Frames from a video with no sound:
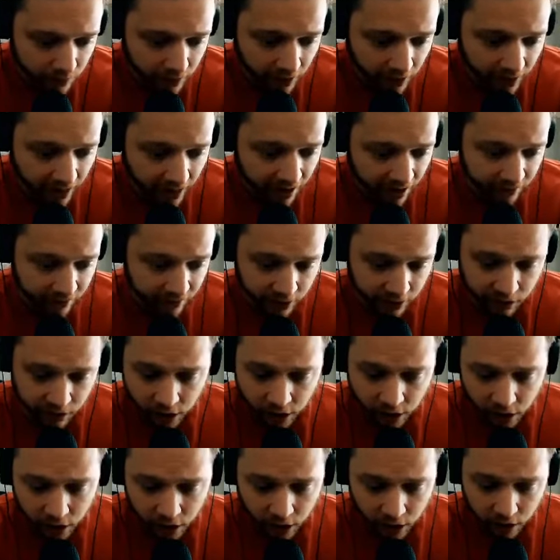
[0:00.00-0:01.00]
having
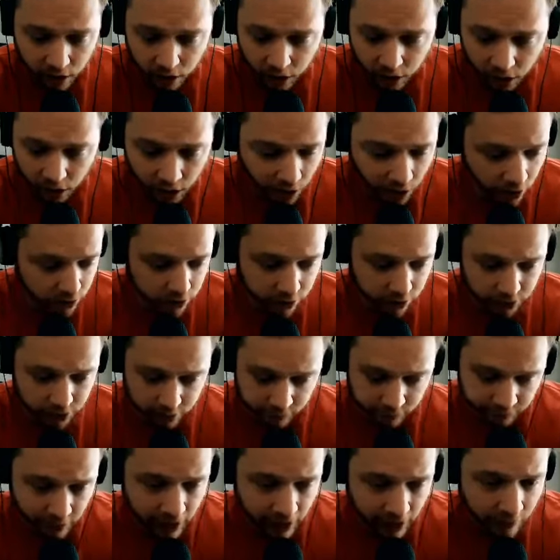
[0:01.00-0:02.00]
100 to
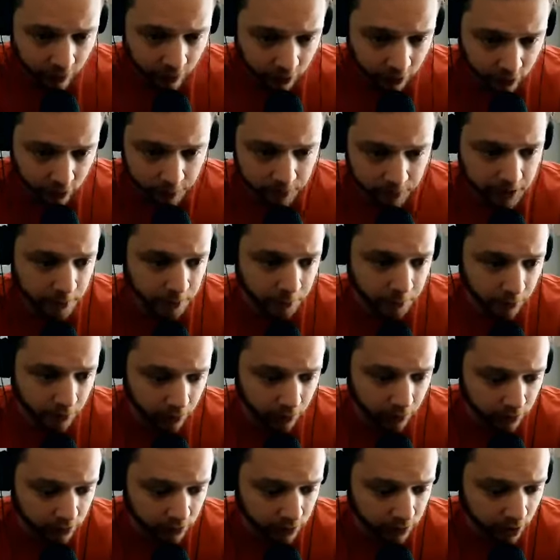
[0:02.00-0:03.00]
500
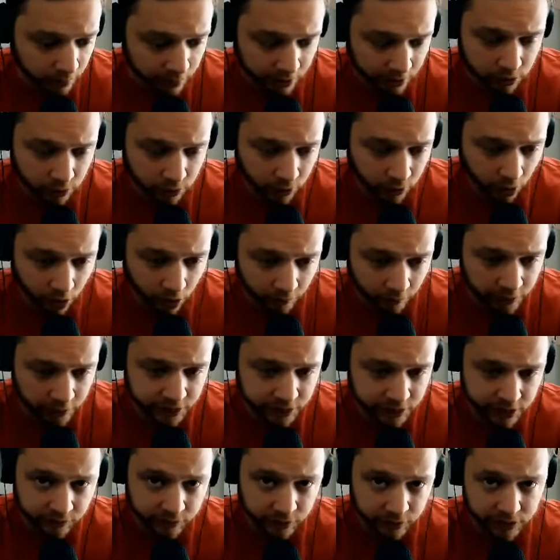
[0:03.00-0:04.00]
people coming to an
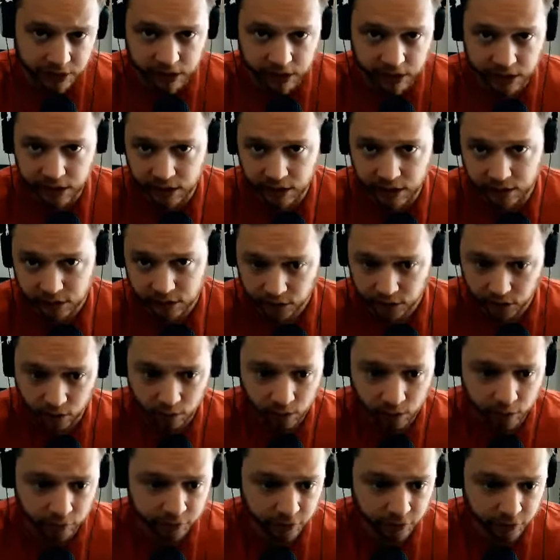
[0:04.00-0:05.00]
office every day to
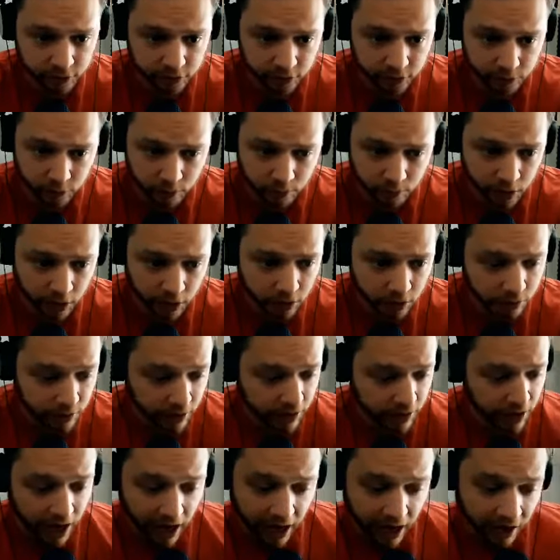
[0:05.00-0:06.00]
going fully remote.
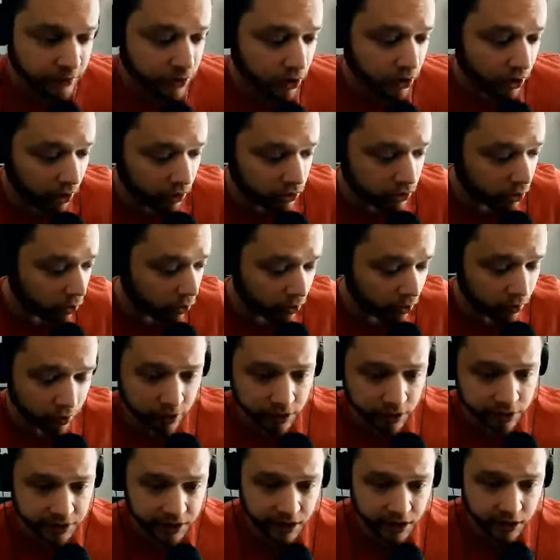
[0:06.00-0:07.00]
I've talked to
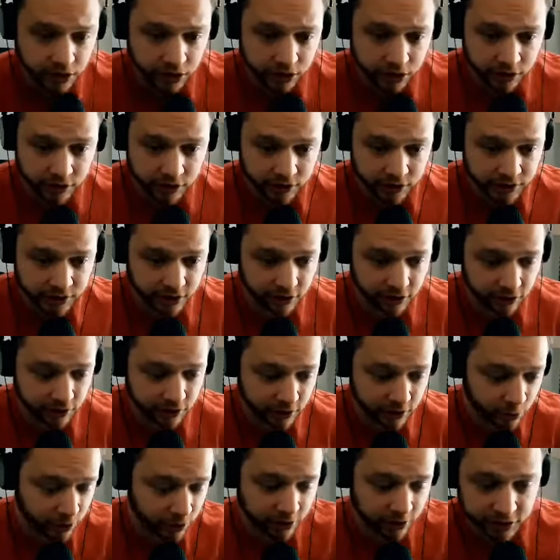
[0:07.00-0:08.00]
organizations that are
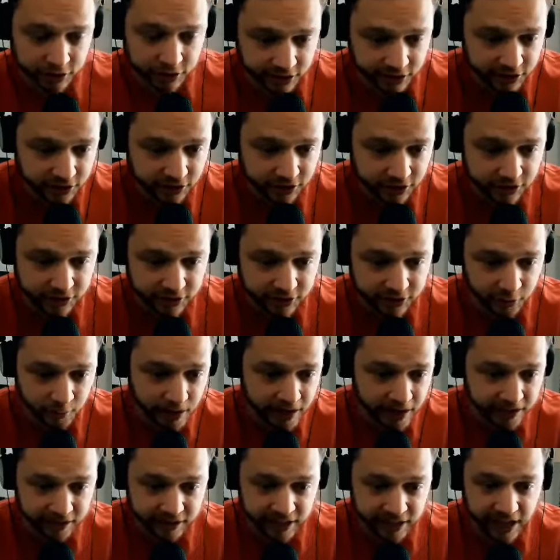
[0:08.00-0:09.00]
the organizations that are
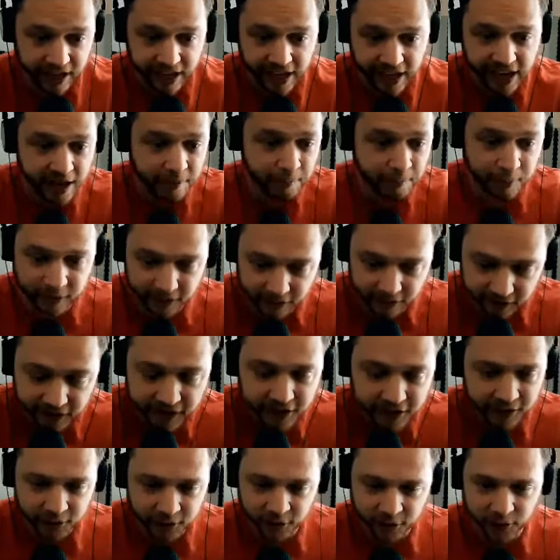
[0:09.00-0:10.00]
making that happen,
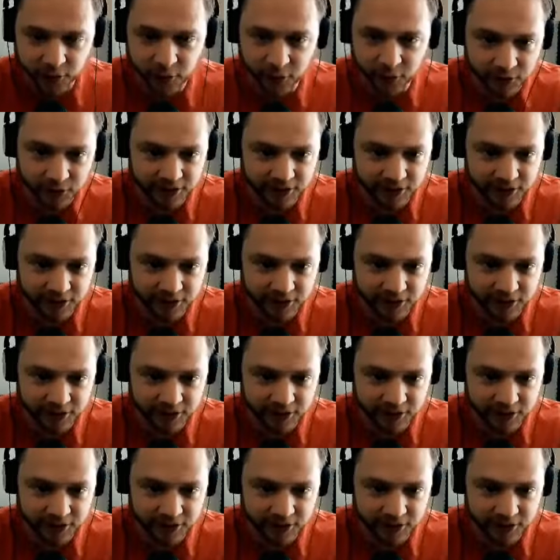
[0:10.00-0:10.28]
who,